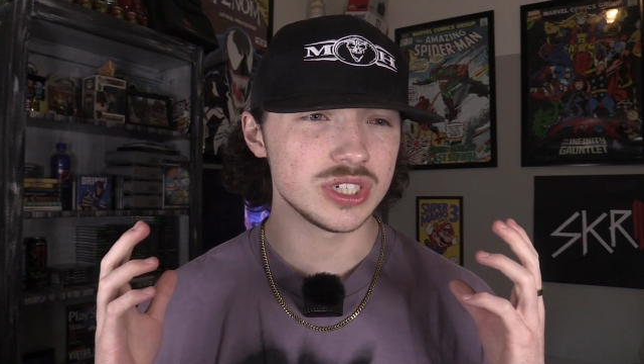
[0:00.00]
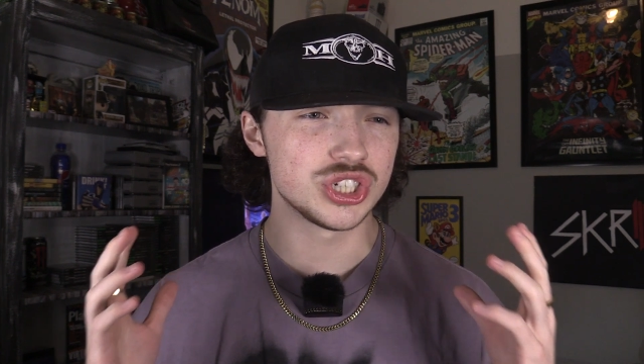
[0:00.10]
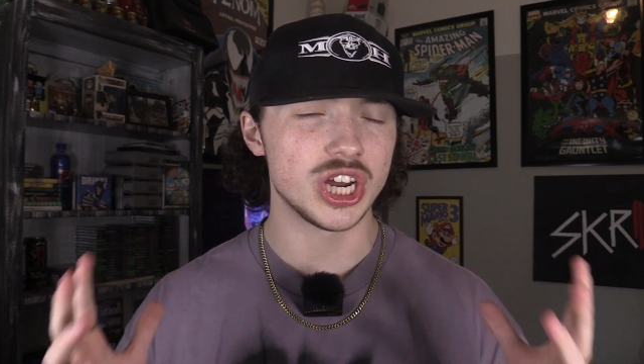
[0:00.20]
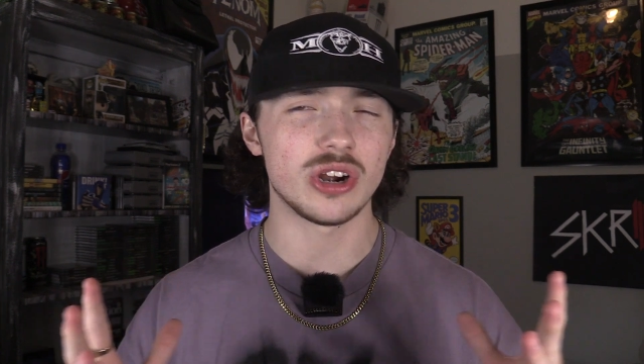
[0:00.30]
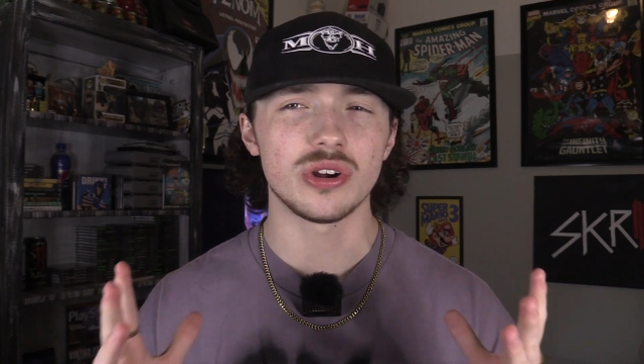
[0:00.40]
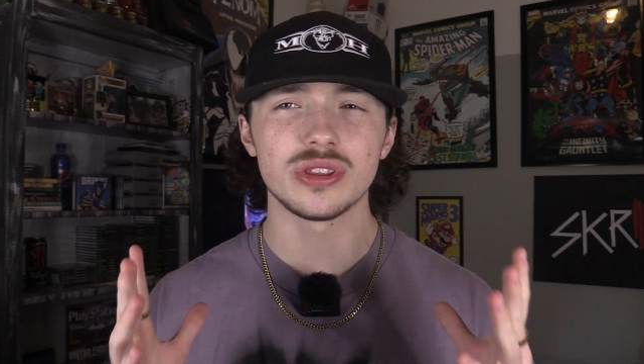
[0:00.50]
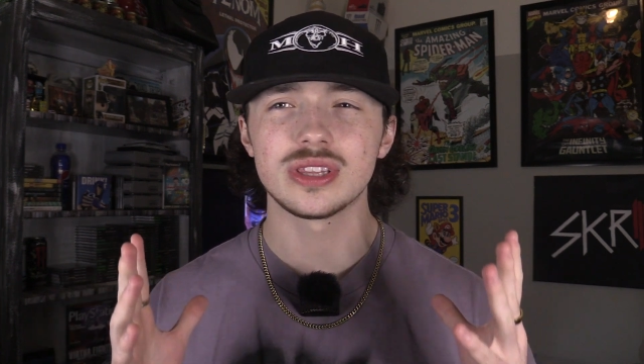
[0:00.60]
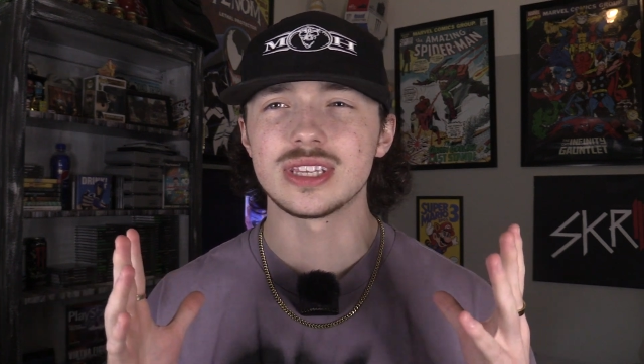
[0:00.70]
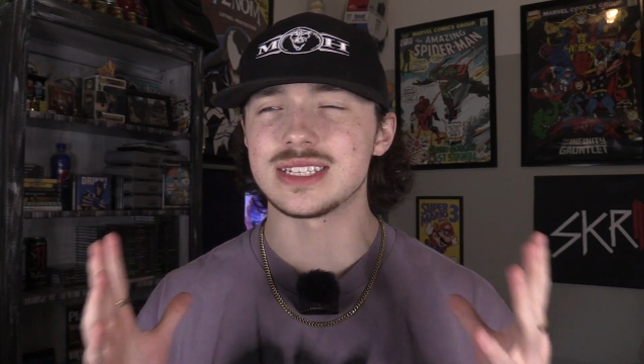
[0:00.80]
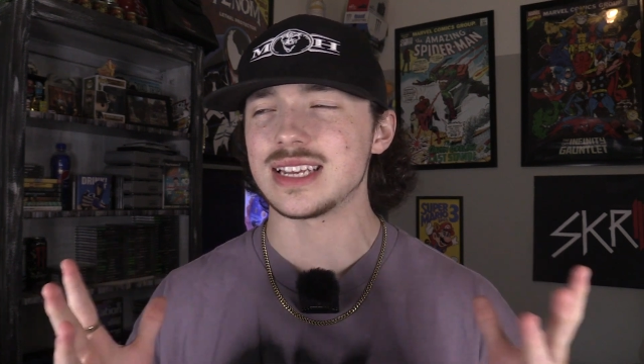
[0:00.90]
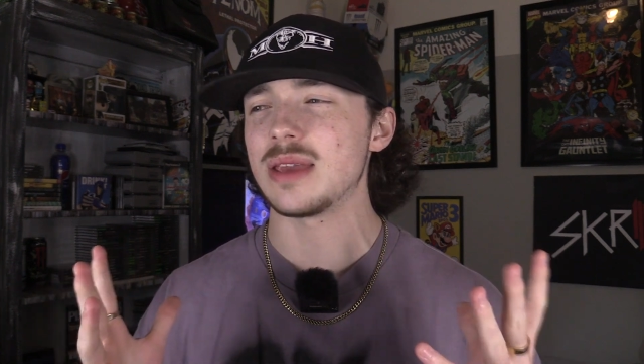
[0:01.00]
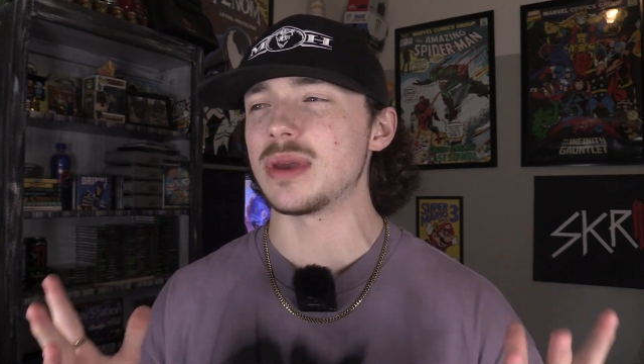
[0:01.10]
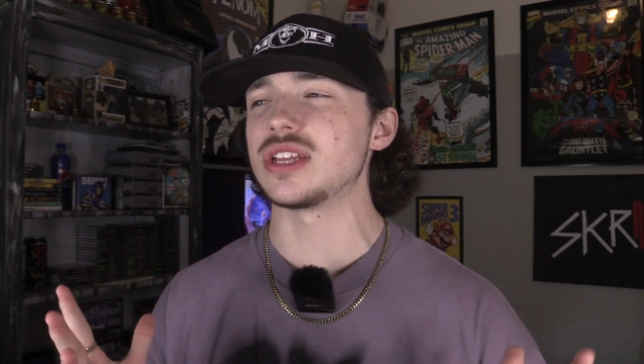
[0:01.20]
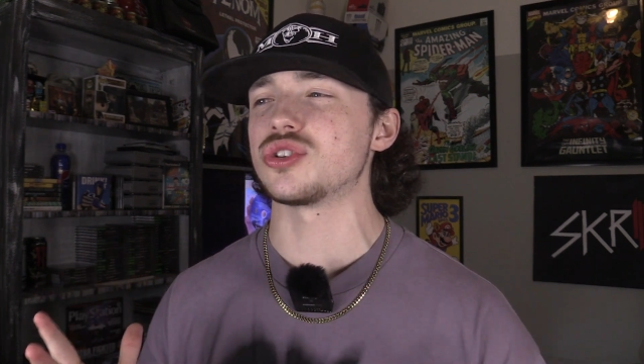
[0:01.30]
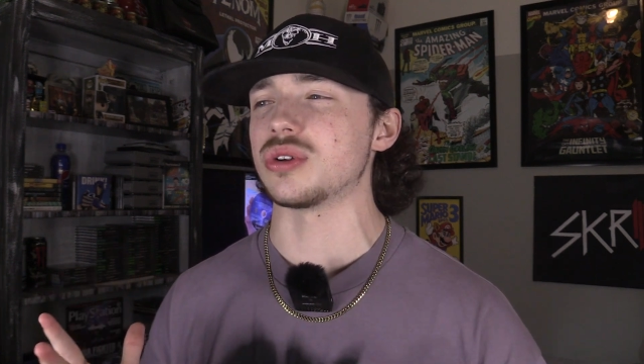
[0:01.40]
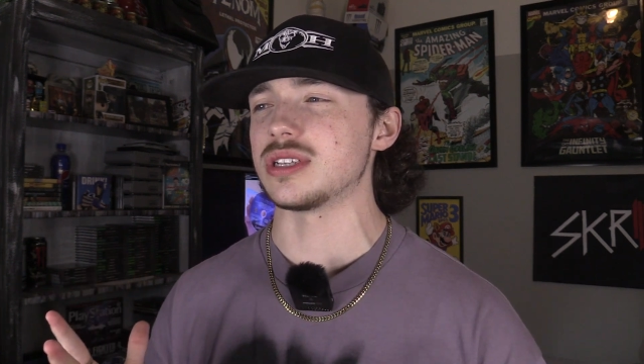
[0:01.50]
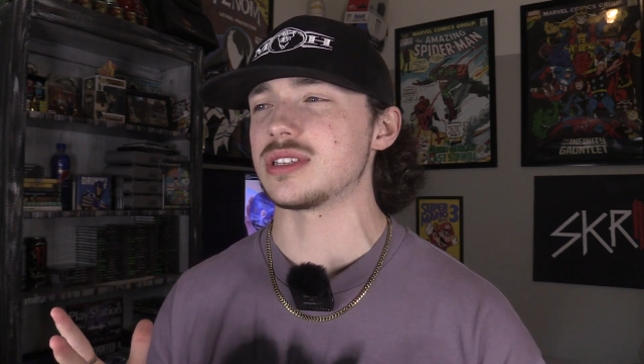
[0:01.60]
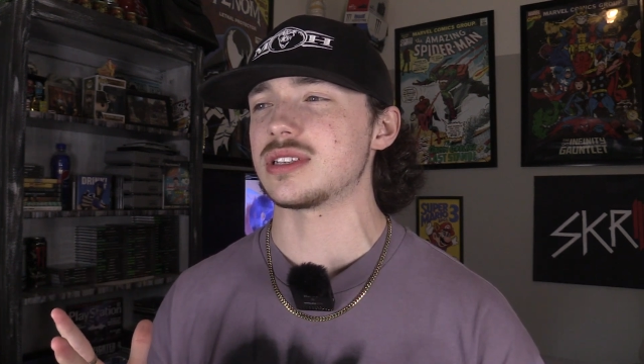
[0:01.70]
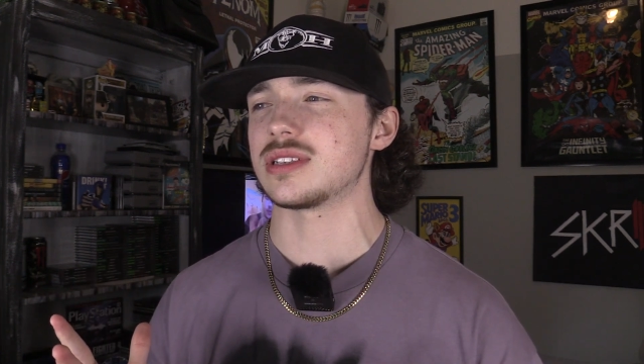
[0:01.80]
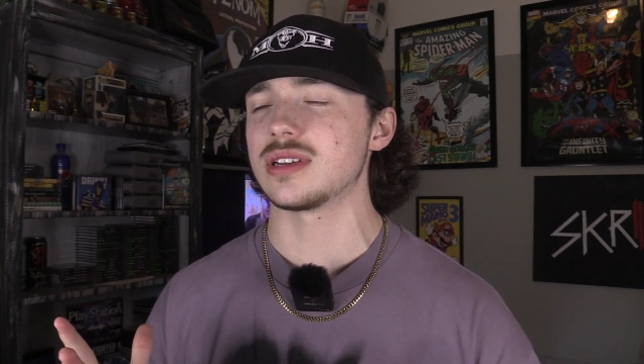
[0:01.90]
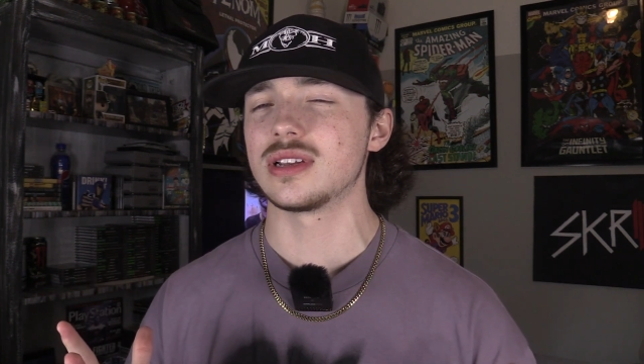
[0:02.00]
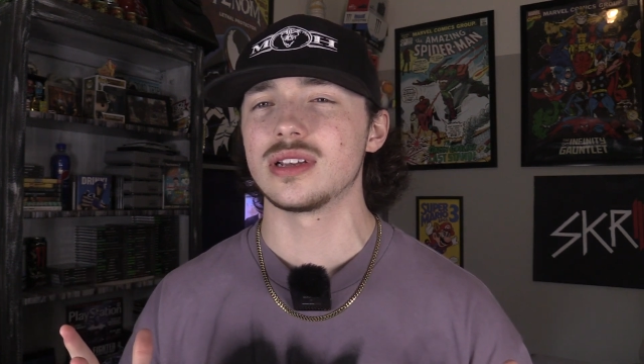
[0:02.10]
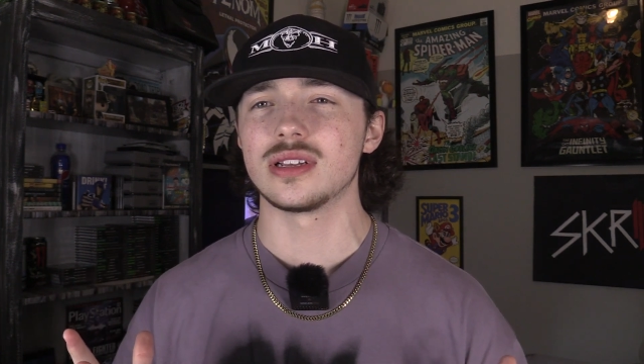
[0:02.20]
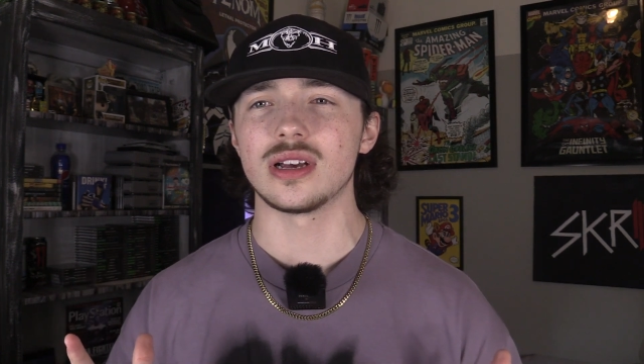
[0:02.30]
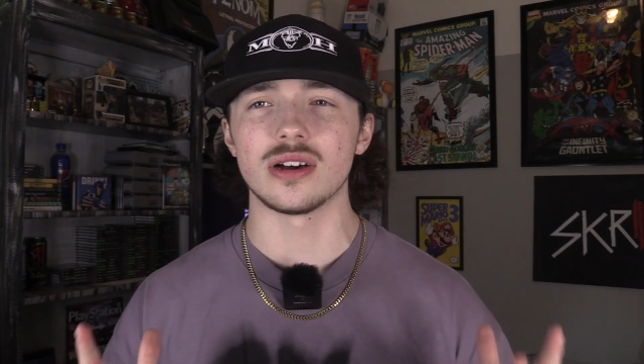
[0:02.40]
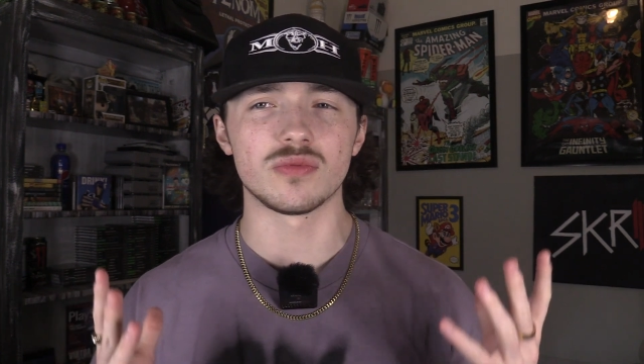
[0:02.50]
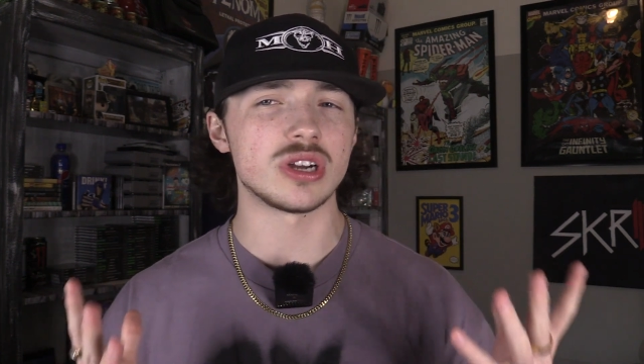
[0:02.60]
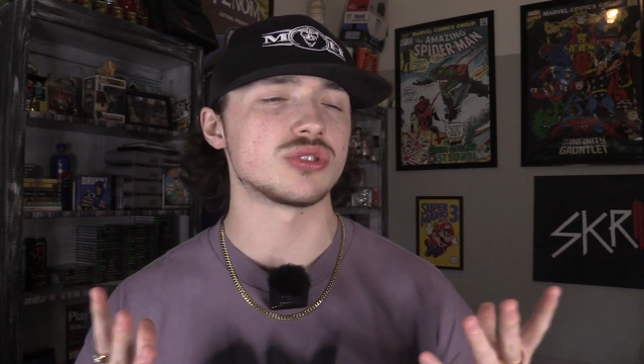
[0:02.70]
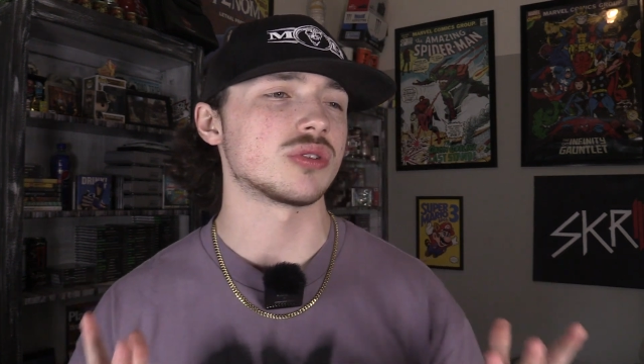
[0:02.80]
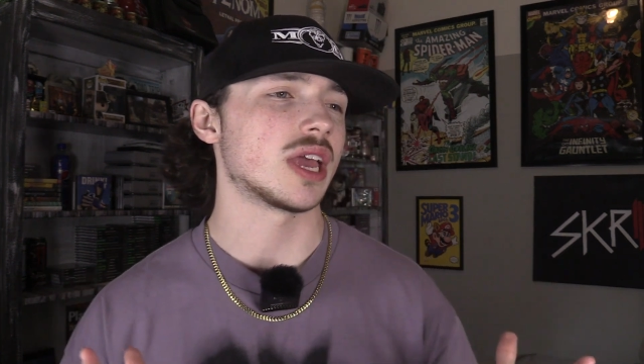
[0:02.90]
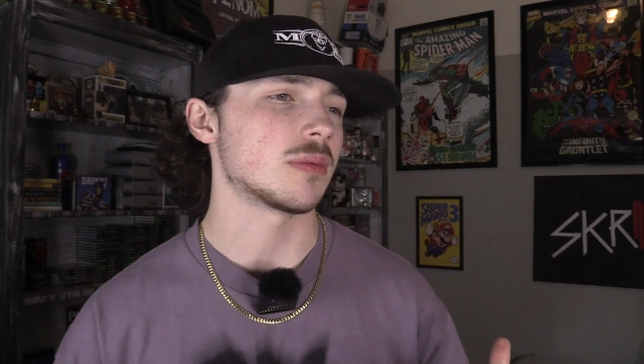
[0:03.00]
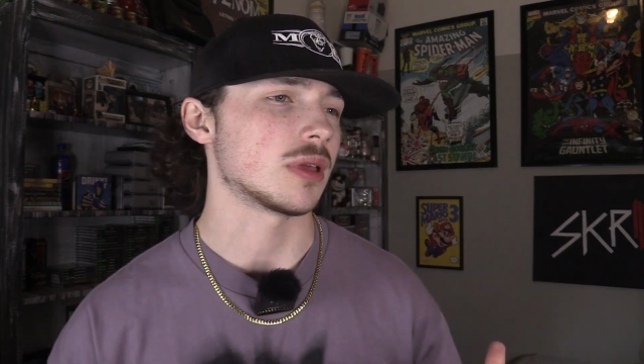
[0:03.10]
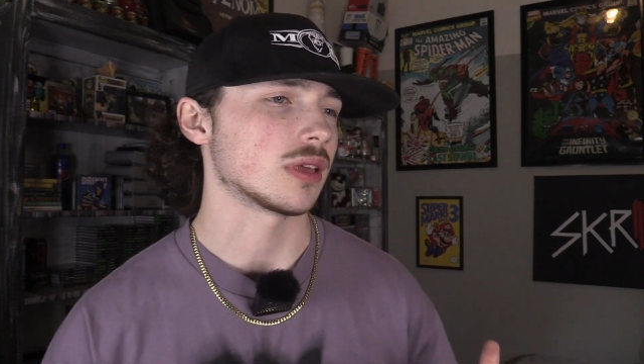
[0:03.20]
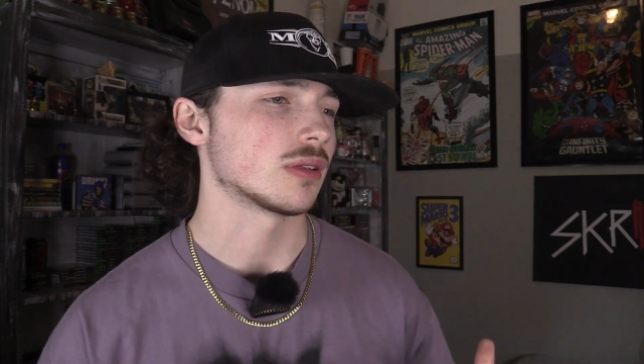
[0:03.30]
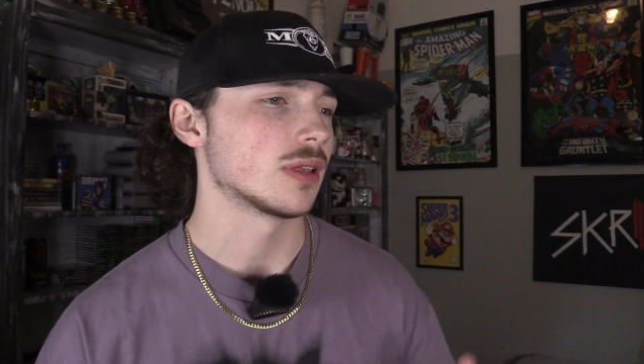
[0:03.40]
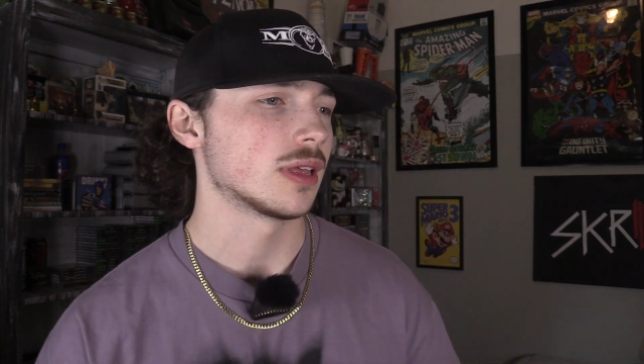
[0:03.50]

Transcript: share the same interests of retro gaming,